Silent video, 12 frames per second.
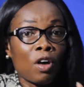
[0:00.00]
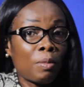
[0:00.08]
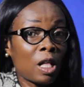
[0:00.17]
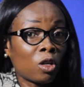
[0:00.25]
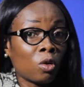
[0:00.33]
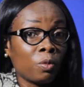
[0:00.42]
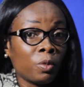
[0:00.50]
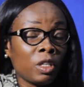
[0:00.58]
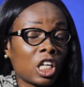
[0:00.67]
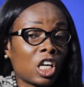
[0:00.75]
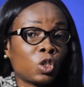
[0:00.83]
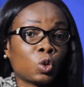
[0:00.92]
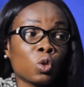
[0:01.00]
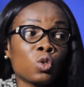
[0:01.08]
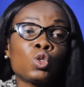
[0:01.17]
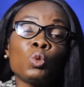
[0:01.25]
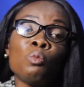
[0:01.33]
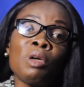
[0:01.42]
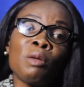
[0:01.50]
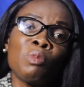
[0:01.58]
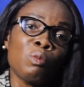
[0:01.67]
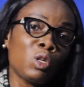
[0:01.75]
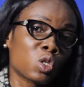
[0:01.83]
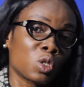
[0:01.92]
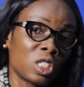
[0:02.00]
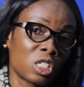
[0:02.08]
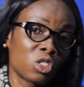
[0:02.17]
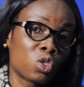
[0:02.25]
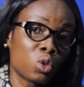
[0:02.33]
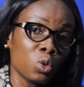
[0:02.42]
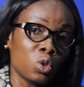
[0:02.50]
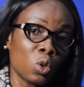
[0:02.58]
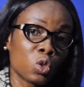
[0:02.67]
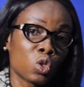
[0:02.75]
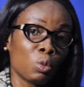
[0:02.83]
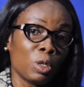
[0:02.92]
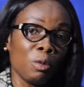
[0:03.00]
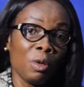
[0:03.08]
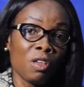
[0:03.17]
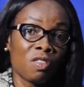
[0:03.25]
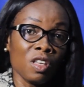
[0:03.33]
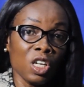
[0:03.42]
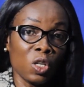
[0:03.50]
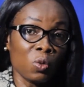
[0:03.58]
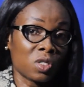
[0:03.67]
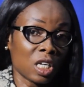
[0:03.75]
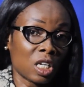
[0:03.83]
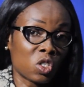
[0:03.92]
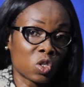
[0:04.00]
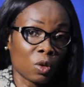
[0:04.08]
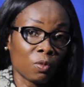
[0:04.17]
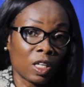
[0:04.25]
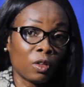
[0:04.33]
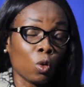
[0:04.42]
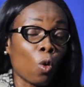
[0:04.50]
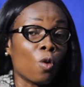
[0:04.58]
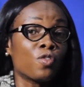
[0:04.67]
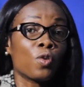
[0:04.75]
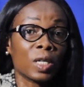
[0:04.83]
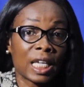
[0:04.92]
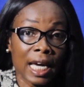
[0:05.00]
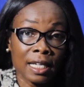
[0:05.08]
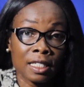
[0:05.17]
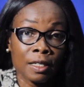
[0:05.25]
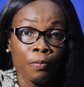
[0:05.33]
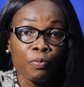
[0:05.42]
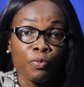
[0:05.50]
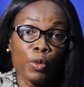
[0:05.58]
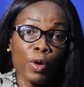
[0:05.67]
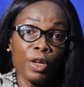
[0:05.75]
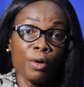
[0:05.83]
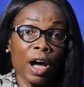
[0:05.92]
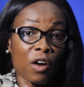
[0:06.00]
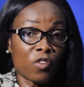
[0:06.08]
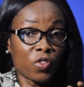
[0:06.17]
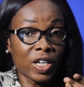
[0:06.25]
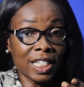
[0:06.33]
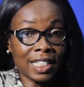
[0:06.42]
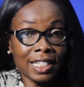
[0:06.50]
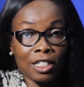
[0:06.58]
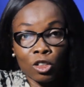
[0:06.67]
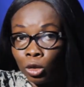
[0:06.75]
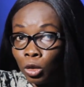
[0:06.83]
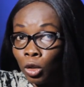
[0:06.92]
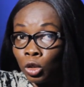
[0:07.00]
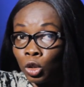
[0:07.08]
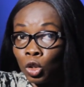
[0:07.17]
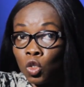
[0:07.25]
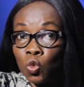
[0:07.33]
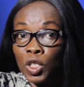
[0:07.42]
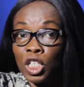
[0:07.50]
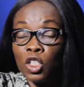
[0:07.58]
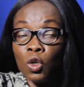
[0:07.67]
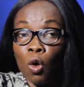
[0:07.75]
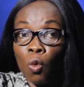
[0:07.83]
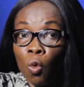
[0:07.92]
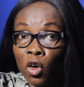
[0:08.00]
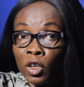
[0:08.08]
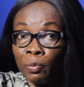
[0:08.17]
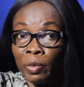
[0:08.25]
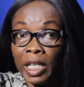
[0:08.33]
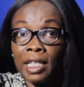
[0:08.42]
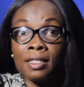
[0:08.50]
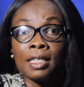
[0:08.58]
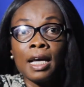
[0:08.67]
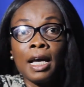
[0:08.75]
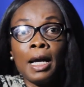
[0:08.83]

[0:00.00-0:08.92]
verbal communications, you may be misunderstood or somebody may think you said something or forget. But when you have written instructions within your workplace,